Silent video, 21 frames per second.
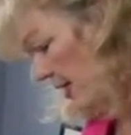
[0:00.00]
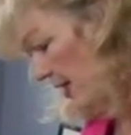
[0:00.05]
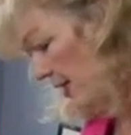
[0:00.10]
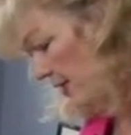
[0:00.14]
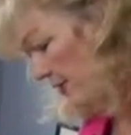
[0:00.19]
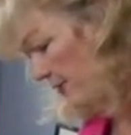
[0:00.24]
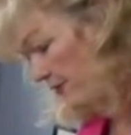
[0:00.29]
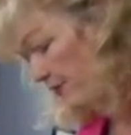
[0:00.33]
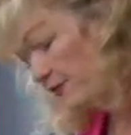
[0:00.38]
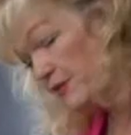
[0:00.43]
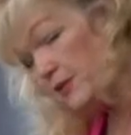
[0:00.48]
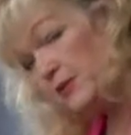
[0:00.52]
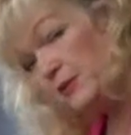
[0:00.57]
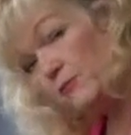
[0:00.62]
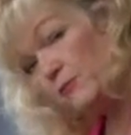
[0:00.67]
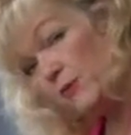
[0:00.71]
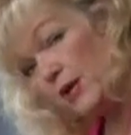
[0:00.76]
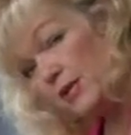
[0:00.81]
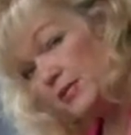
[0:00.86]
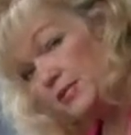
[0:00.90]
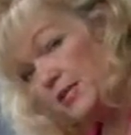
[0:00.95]
And you
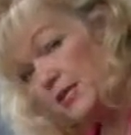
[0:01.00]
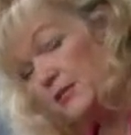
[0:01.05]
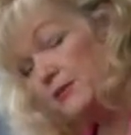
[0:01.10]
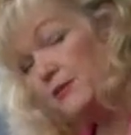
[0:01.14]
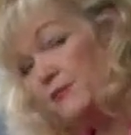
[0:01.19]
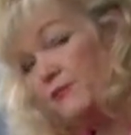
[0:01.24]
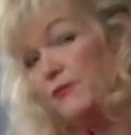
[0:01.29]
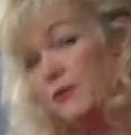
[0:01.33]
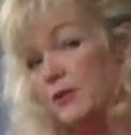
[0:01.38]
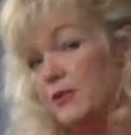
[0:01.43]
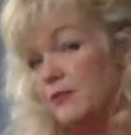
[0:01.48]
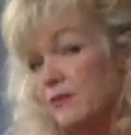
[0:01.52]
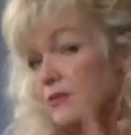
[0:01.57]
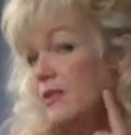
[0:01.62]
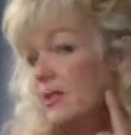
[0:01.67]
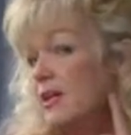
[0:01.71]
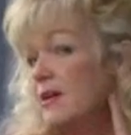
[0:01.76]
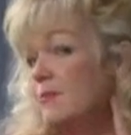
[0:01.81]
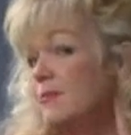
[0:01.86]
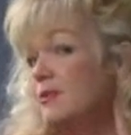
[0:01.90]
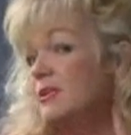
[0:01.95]
feel right down the front of the
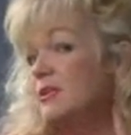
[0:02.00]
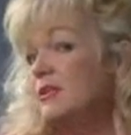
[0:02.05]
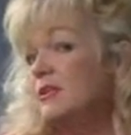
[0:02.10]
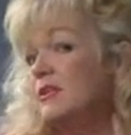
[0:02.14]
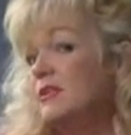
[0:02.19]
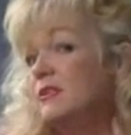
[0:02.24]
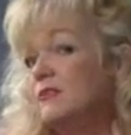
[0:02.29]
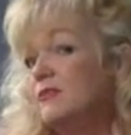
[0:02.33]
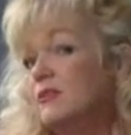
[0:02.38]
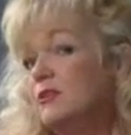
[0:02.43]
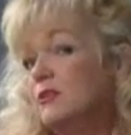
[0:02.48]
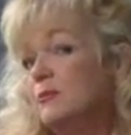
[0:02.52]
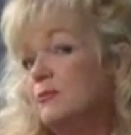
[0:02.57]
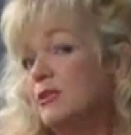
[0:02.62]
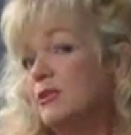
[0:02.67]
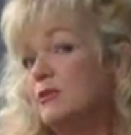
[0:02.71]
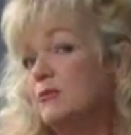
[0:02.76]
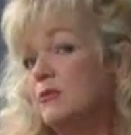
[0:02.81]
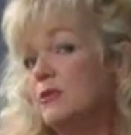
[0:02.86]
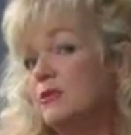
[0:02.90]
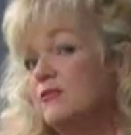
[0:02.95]
lamina on the
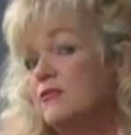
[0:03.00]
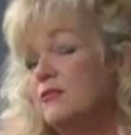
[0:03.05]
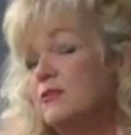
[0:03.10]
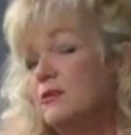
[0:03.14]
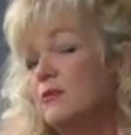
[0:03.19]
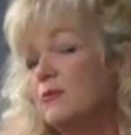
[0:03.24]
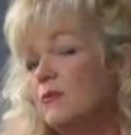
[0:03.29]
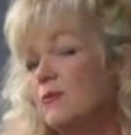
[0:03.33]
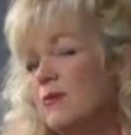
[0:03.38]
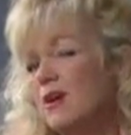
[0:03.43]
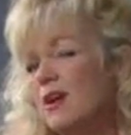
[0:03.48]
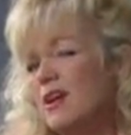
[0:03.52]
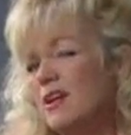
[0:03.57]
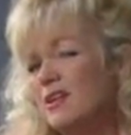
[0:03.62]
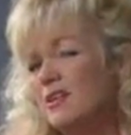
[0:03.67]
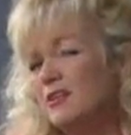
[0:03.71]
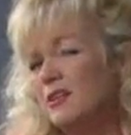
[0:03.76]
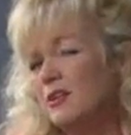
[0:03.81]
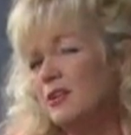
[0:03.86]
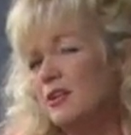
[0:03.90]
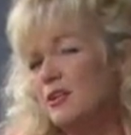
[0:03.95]
vertebrae. You want to feel right
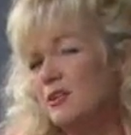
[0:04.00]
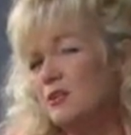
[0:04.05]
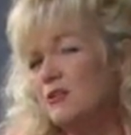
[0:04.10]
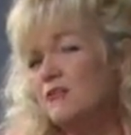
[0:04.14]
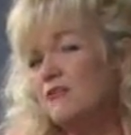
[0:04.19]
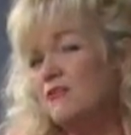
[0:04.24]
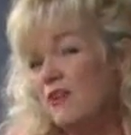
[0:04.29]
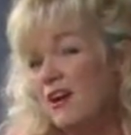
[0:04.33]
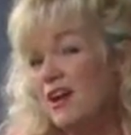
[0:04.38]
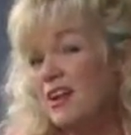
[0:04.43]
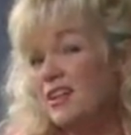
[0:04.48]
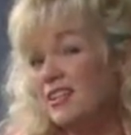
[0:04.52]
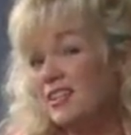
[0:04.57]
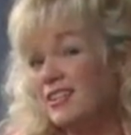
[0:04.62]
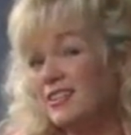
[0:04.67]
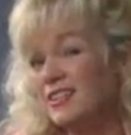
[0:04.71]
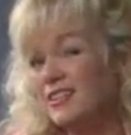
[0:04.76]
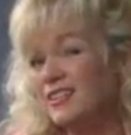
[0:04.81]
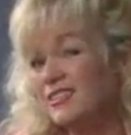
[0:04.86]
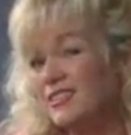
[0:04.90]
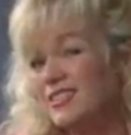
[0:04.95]
in there, and you'll find
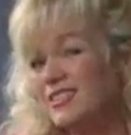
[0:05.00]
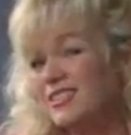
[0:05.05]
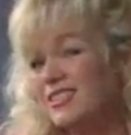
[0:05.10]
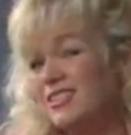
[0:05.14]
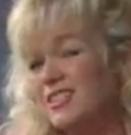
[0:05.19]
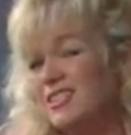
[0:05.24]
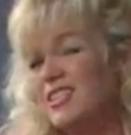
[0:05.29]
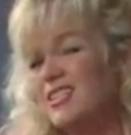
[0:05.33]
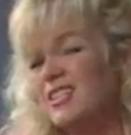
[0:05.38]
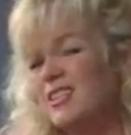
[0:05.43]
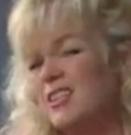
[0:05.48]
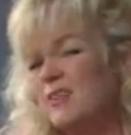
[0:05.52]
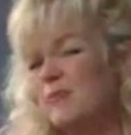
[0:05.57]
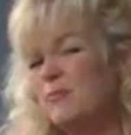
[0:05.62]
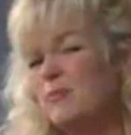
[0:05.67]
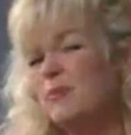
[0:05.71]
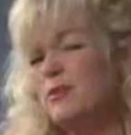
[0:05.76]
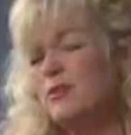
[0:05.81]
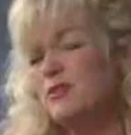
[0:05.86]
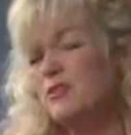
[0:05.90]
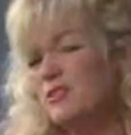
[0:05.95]
it. It's sticking
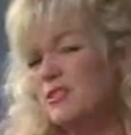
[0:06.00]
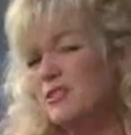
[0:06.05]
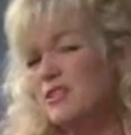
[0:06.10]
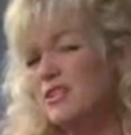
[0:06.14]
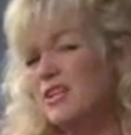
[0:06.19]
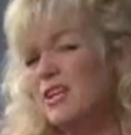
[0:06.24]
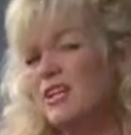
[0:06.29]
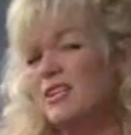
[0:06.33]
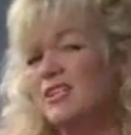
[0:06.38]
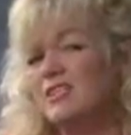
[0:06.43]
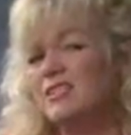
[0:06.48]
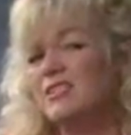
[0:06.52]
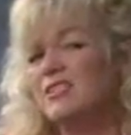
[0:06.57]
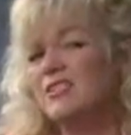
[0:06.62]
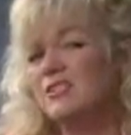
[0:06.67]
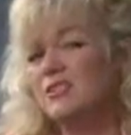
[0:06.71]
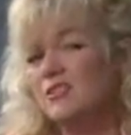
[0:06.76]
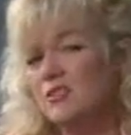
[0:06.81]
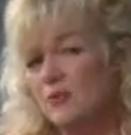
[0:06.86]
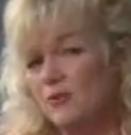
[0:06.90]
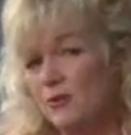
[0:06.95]
up usually, and it's
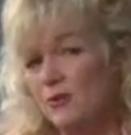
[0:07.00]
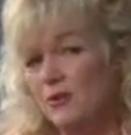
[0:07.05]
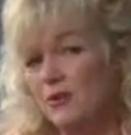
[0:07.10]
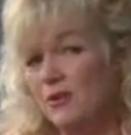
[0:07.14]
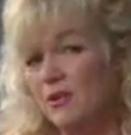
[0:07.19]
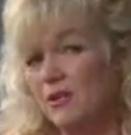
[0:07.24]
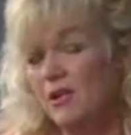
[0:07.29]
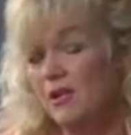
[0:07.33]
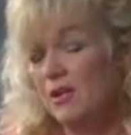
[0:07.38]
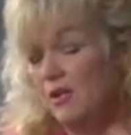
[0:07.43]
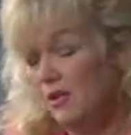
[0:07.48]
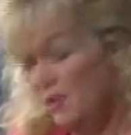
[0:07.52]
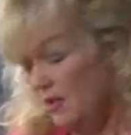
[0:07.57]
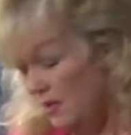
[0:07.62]
sore.